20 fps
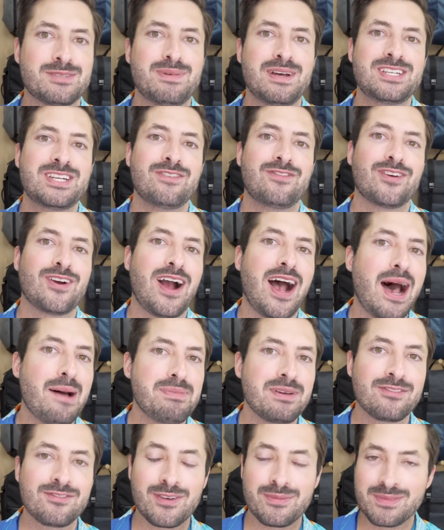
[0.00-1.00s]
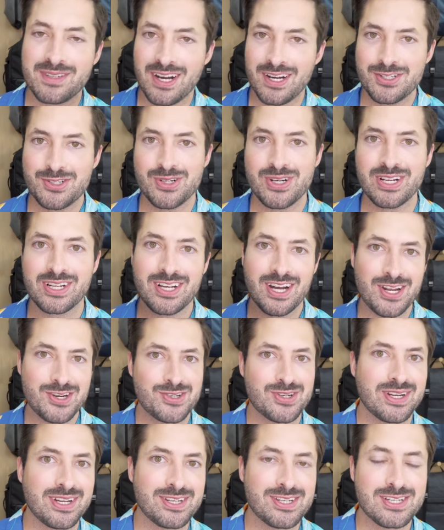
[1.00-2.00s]
especially if you're hopping from country to
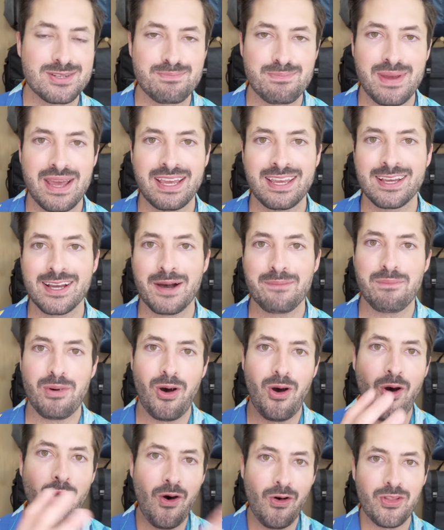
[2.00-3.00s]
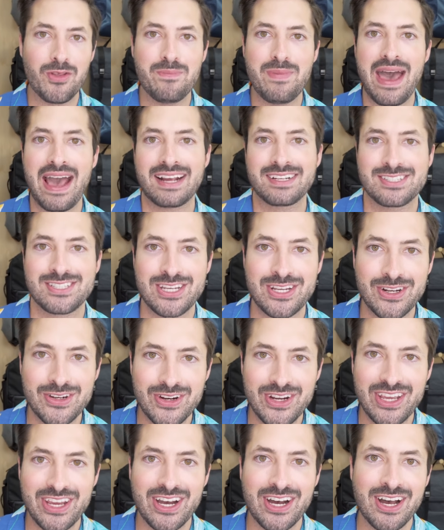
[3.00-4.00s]
country and just picking up all the
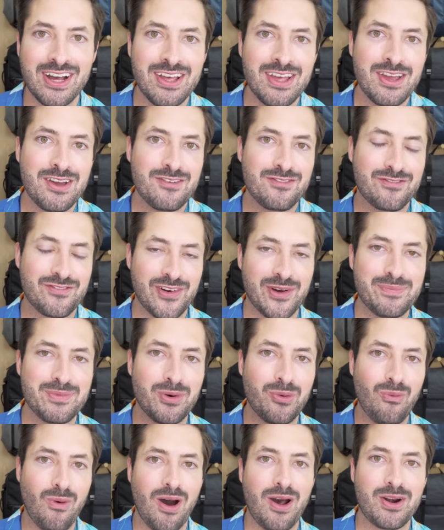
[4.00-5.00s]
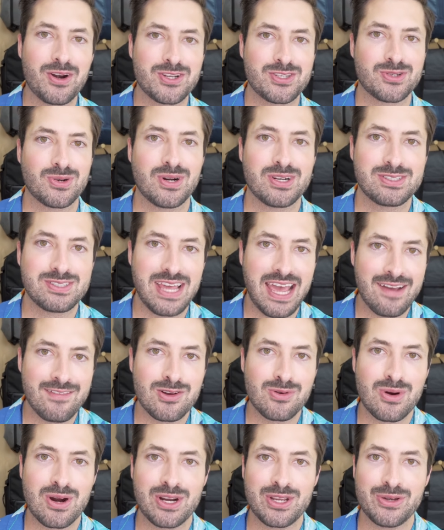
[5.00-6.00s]
bacteria from the water source
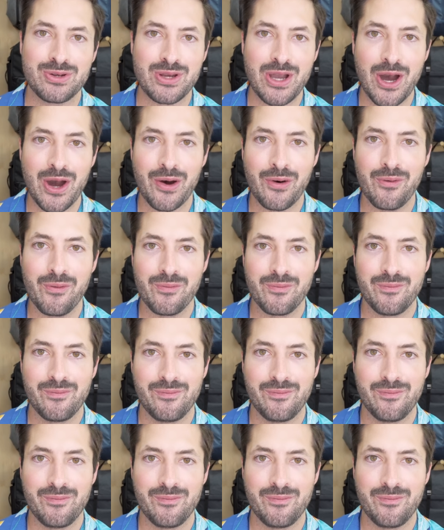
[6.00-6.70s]
everywhere you go.